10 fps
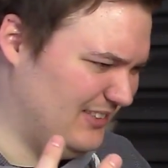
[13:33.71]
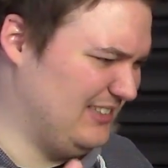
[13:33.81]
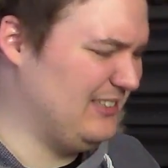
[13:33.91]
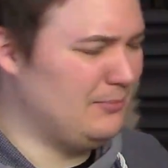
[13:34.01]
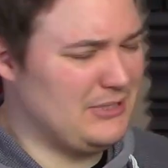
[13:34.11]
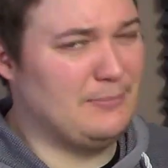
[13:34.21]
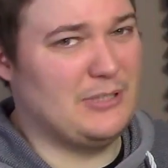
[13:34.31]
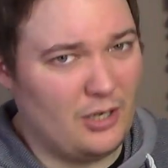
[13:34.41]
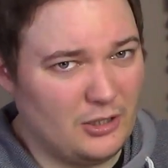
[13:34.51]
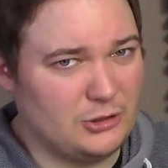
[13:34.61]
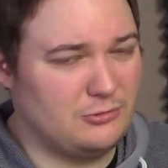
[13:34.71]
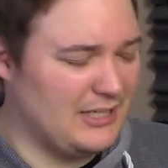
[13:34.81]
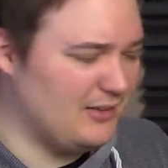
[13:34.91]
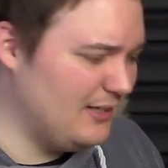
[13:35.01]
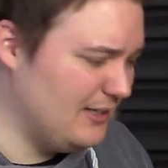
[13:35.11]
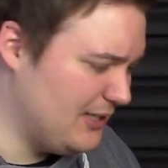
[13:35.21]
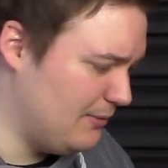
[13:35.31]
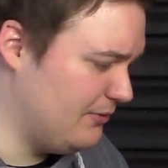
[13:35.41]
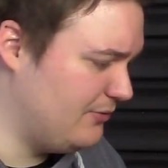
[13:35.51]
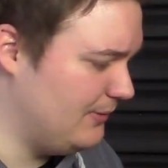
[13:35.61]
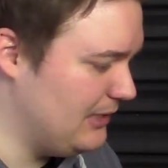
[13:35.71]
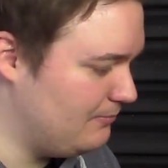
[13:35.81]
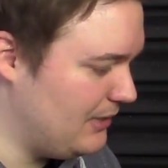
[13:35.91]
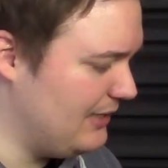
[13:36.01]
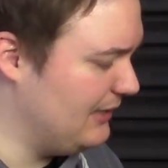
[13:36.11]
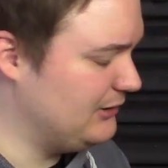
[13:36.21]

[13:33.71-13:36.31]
sometimes harsh rattling coming from that mic.